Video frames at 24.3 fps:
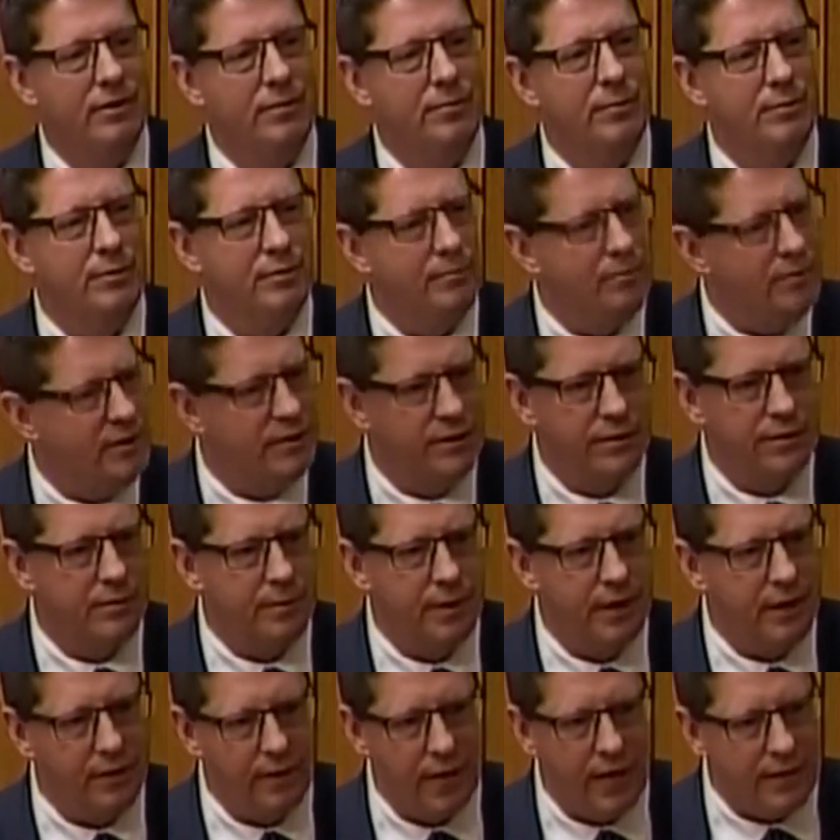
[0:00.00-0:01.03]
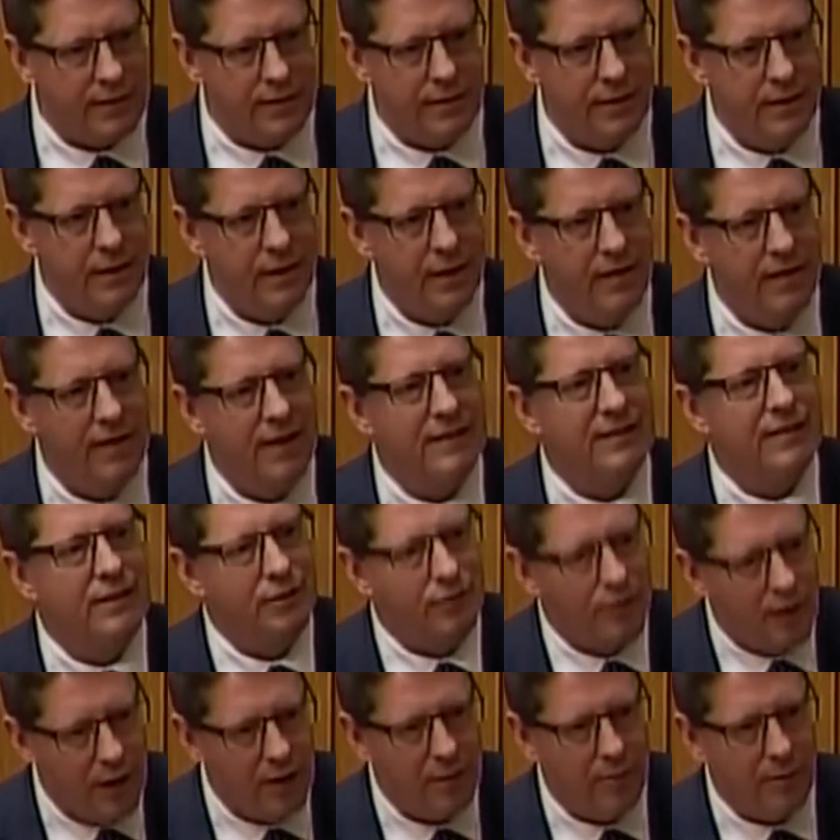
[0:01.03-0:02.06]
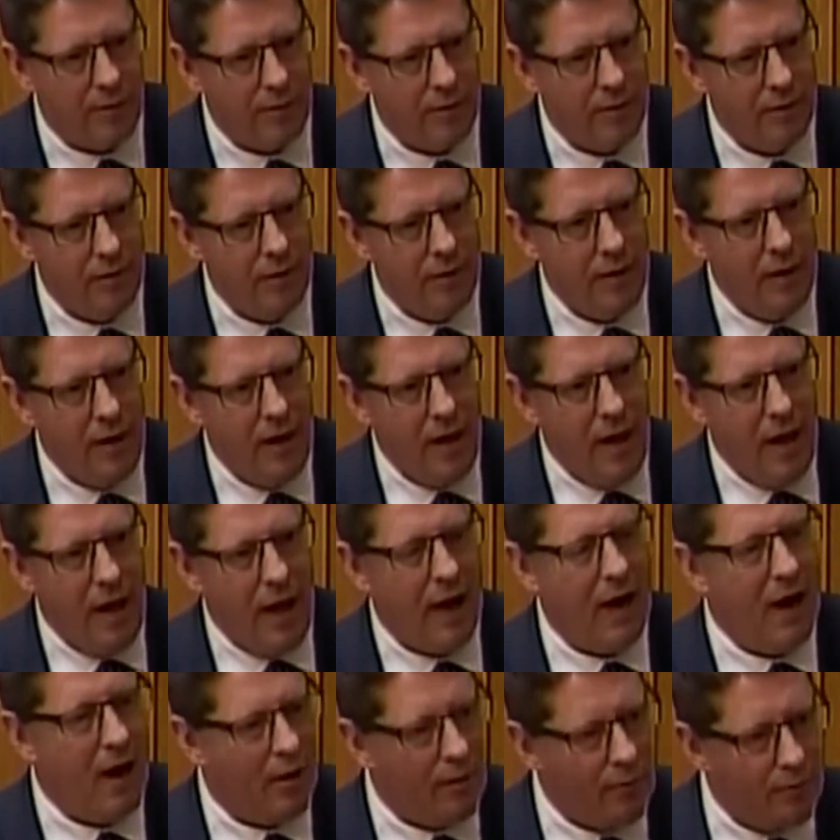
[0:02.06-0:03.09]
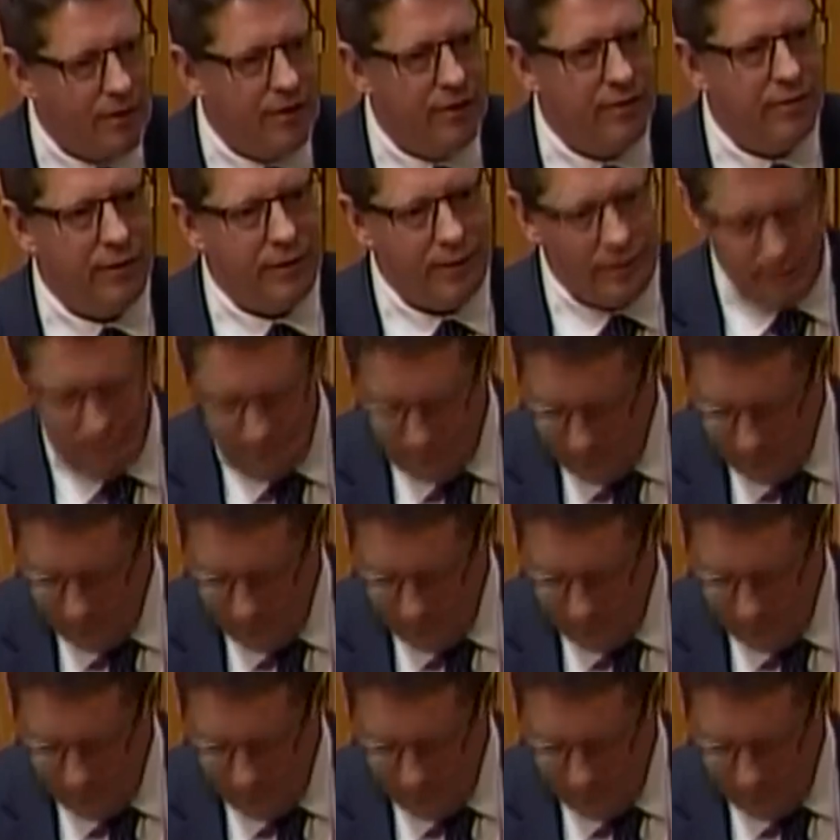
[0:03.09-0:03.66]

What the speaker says: Mr. Speaker, that's incredible. And how did we do it?